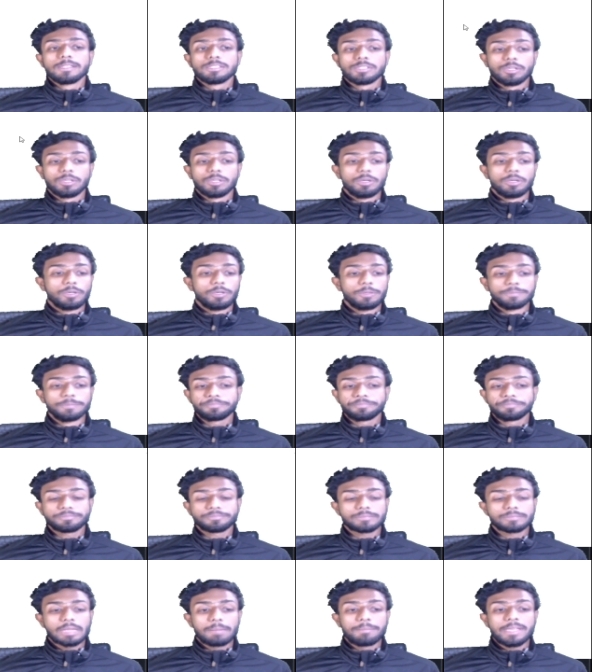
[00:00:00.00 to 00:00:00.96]
so
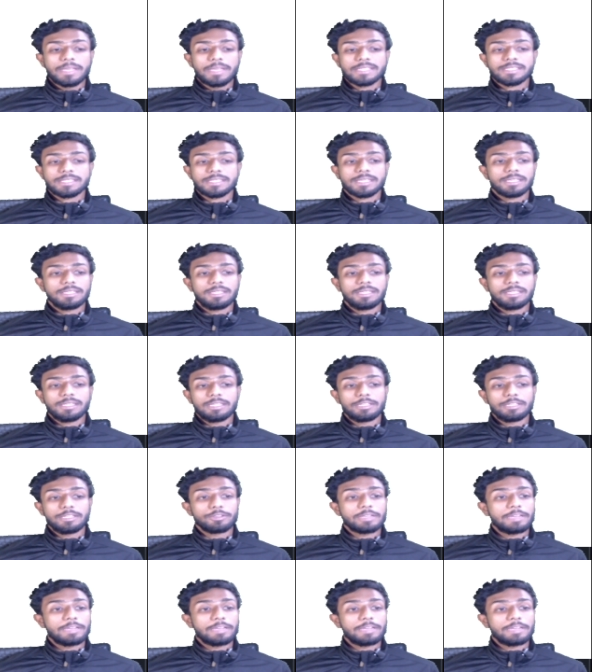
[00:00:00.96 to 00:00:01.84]
basically if,